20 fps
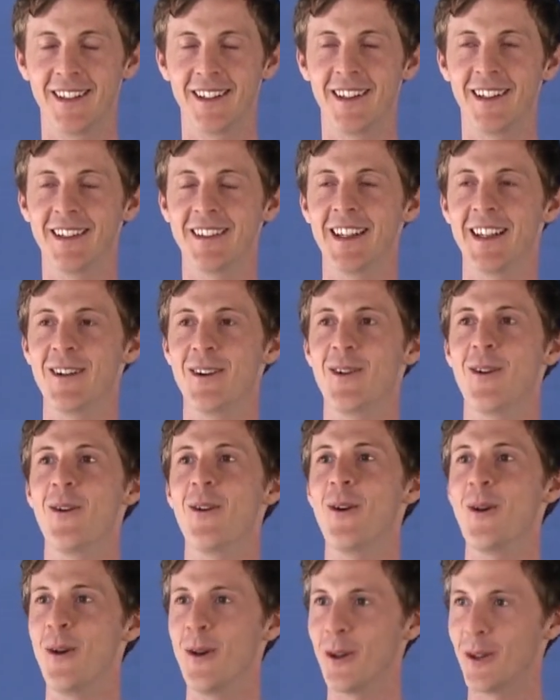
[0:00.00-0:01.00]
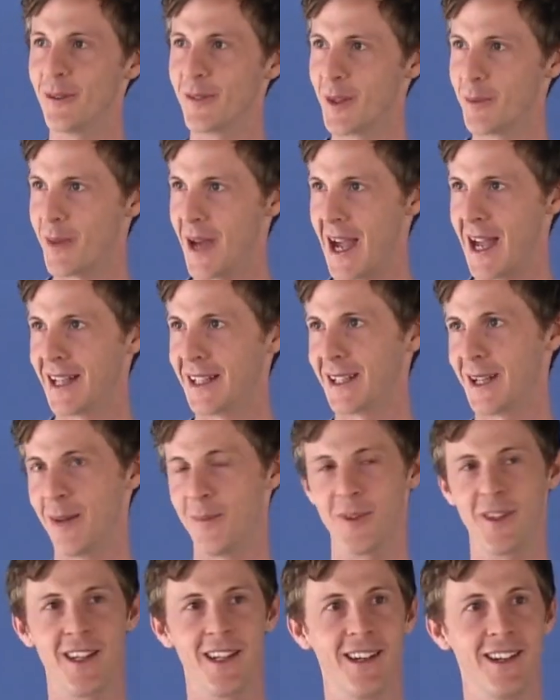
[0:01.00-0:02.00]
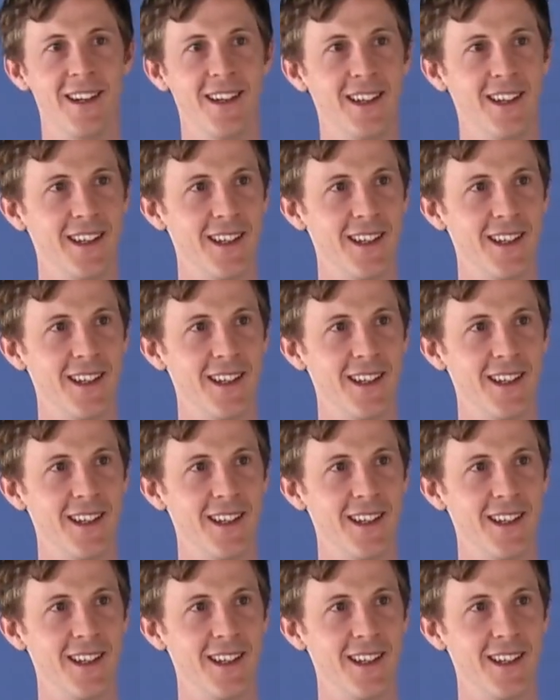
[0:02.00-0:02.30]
and then all of the pain comes in.